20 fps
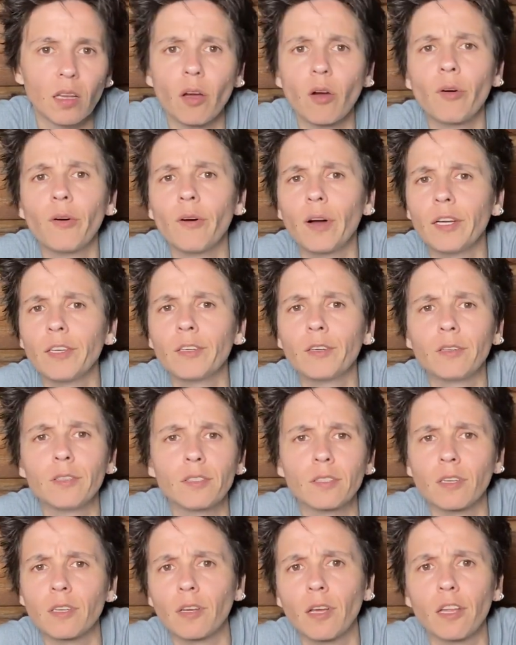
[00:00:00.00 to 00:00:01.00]
oh, I know it's
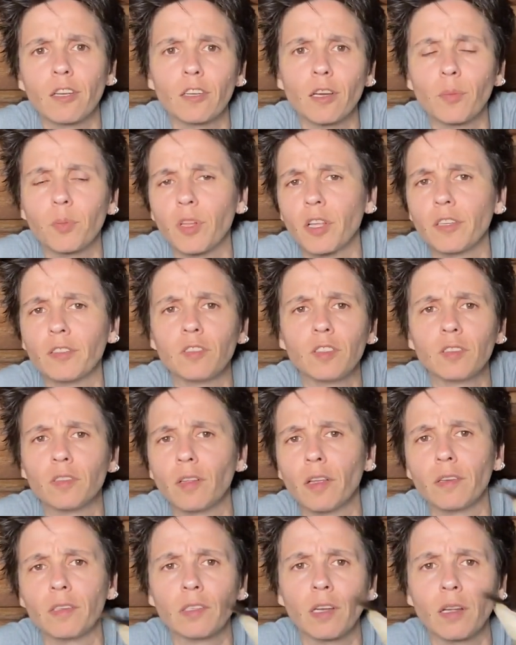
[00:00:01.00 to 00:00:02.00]
going to end up like this,
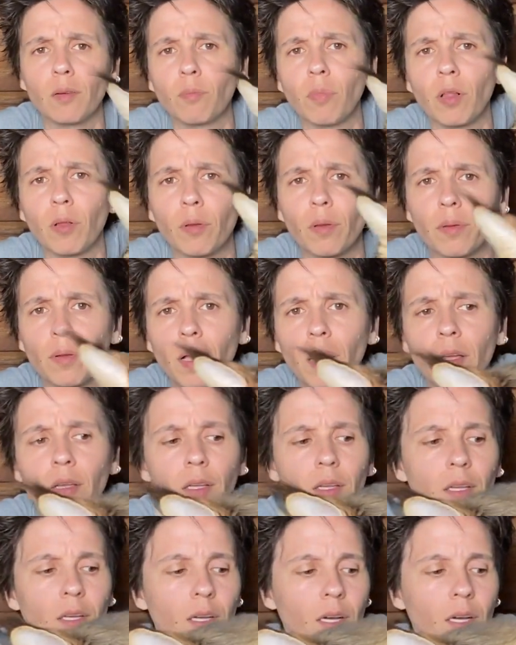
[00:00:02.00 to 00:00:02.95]
like that, blah, blah, blah,